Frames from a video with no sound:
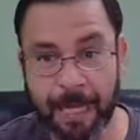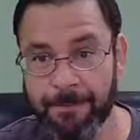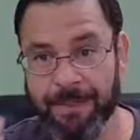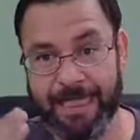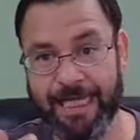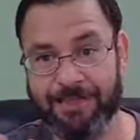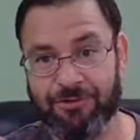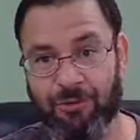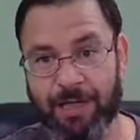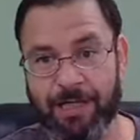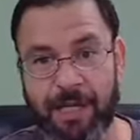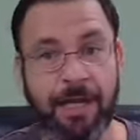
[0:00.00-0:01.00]
But guess
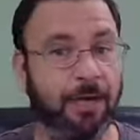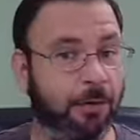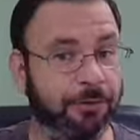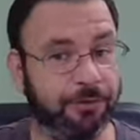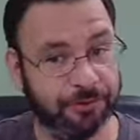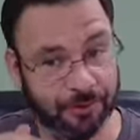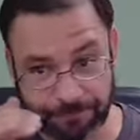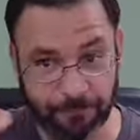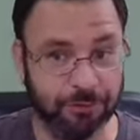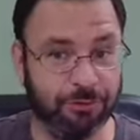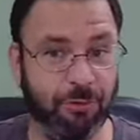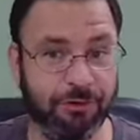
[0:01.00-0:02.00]
what? All those
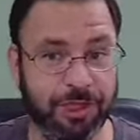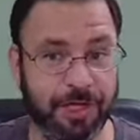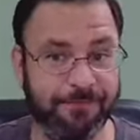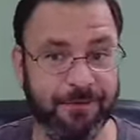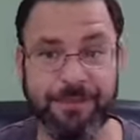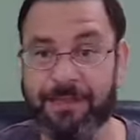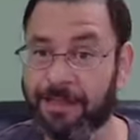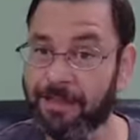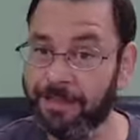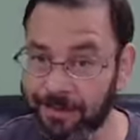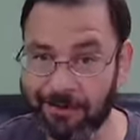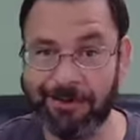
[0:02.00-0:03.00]
first world comforts
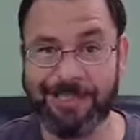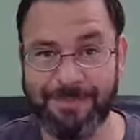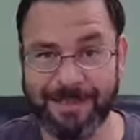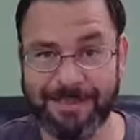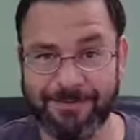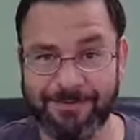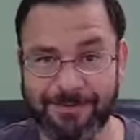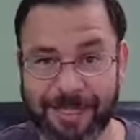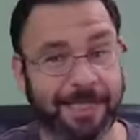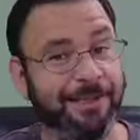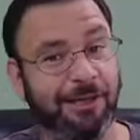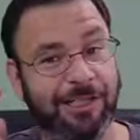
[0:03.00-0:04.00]
are expensive.
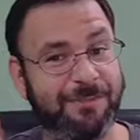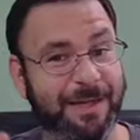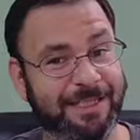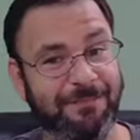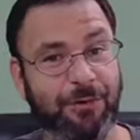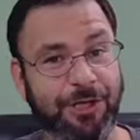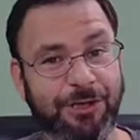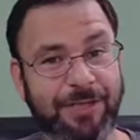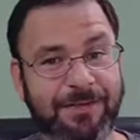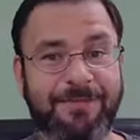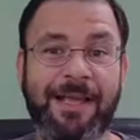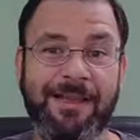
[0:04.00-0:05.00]
They're expensive where you
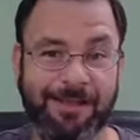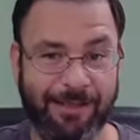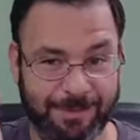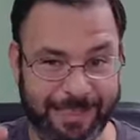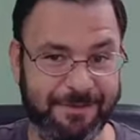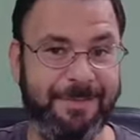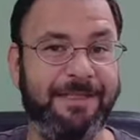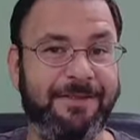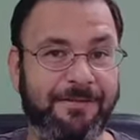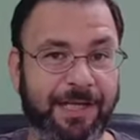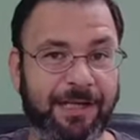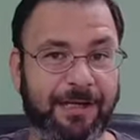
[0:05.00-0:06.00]
live. They're going to be
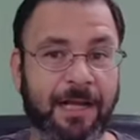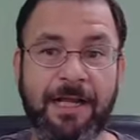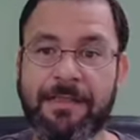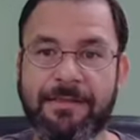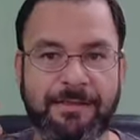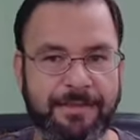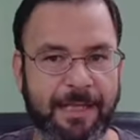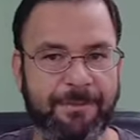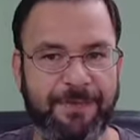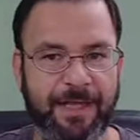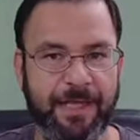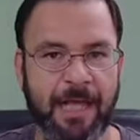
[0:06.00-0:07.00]
expensive here. Same
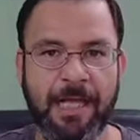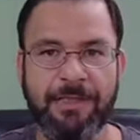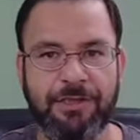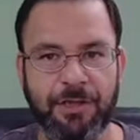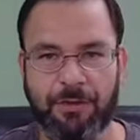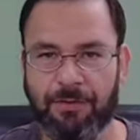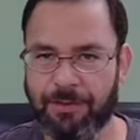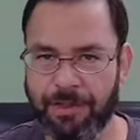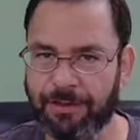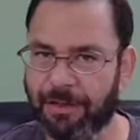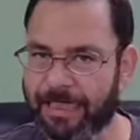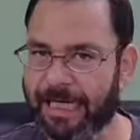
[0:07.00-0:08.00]
thing. So, you
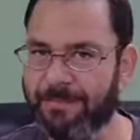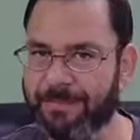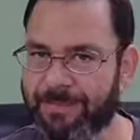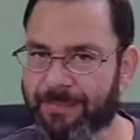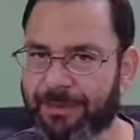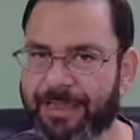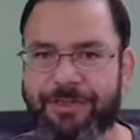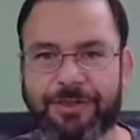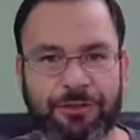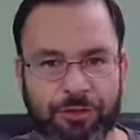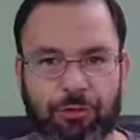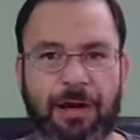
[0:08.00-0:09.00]
know, a lot of people need to
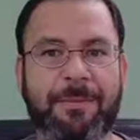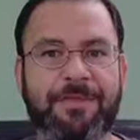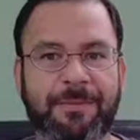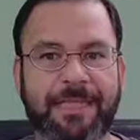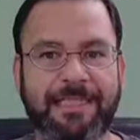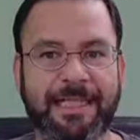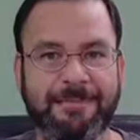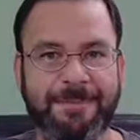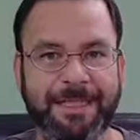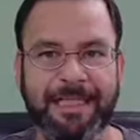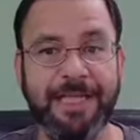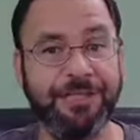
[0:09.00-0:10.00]
drop some of these
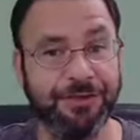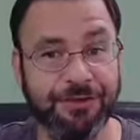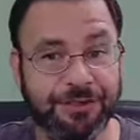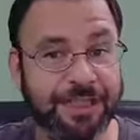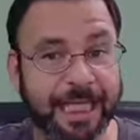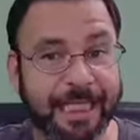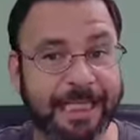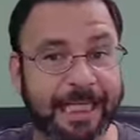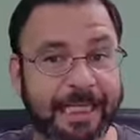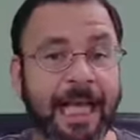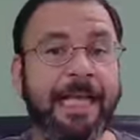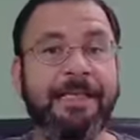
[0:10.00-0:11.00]
expectations,
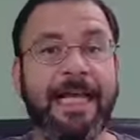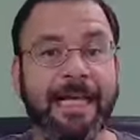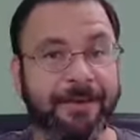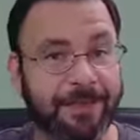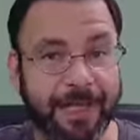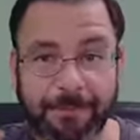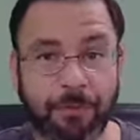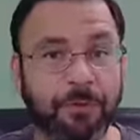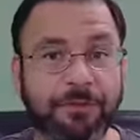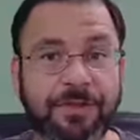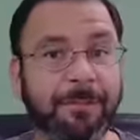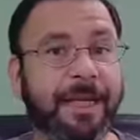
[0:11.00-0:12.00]
thinking that if they
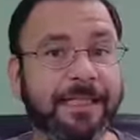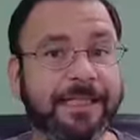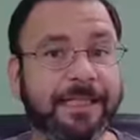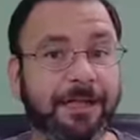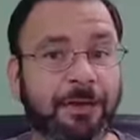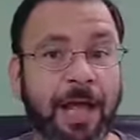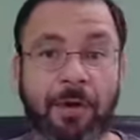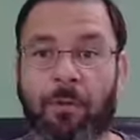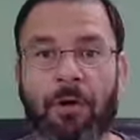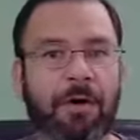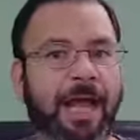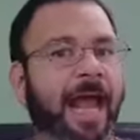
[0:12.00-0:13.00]
move to Mexico, well,